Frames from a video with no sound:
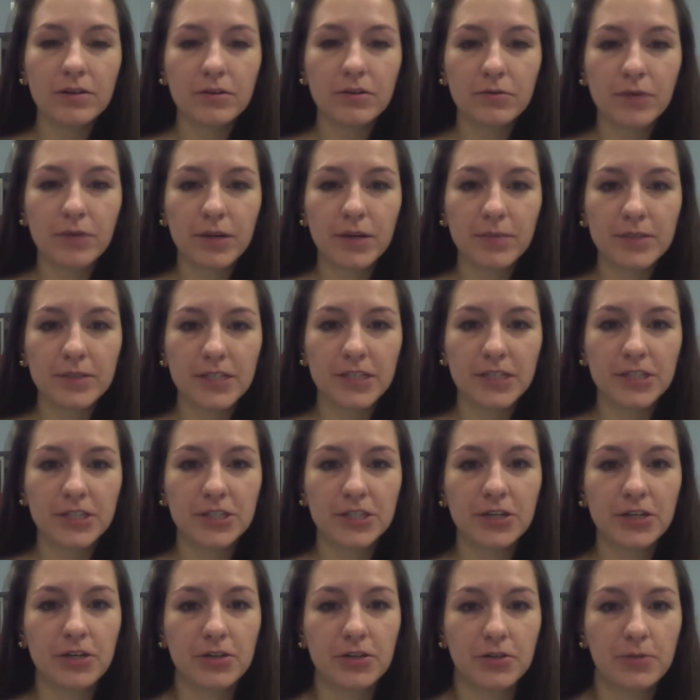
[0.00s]

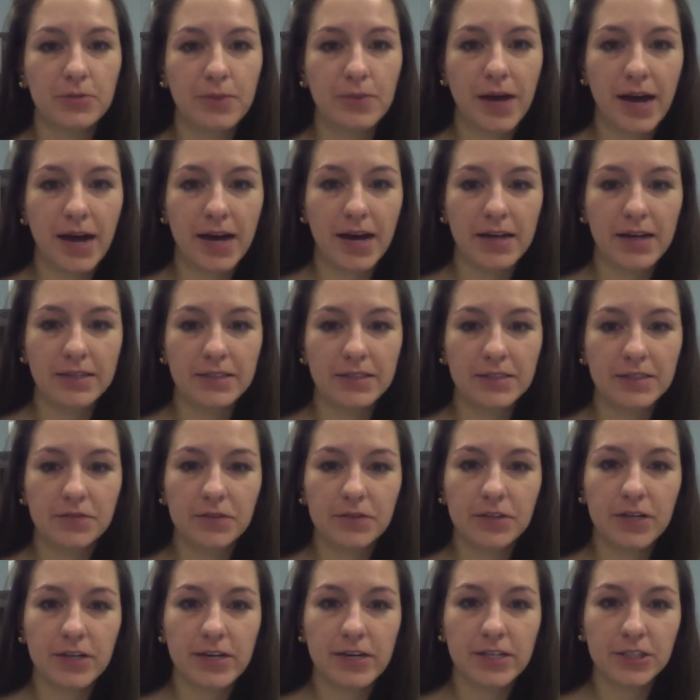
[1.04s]
recommendation our group has
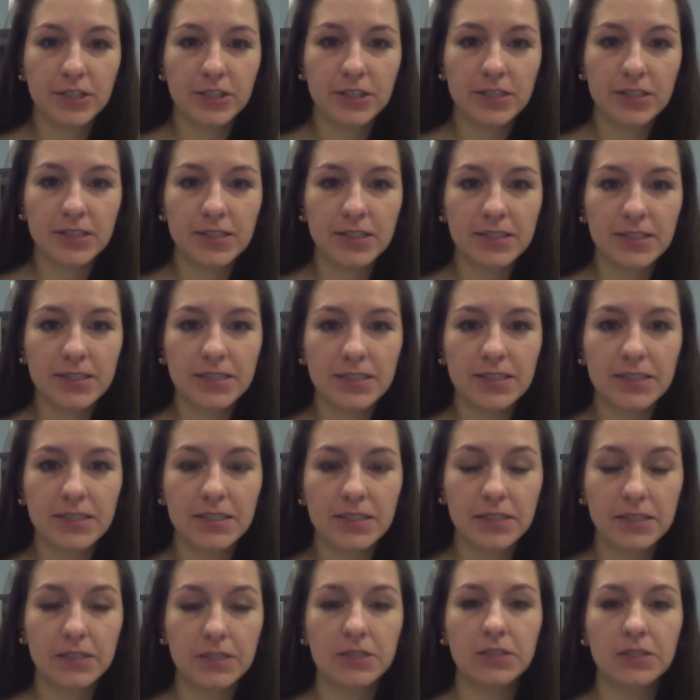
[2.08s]
for agencies
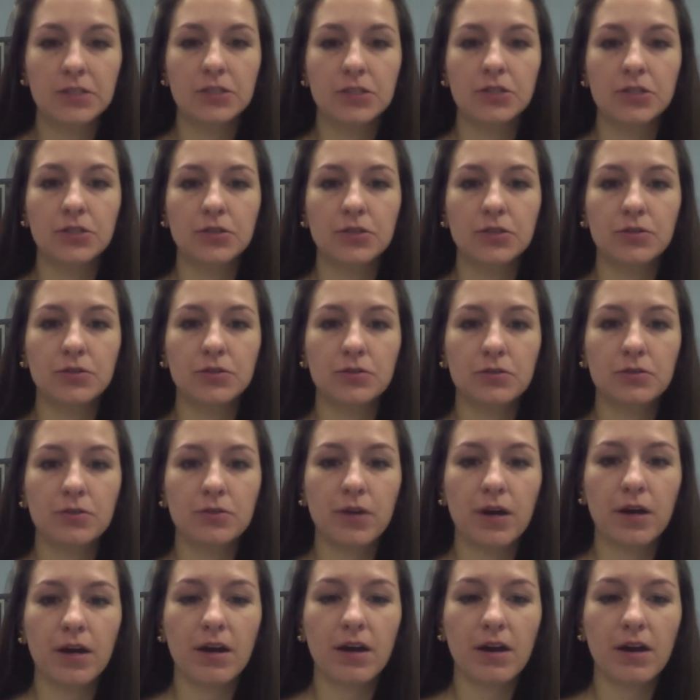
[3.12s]
is to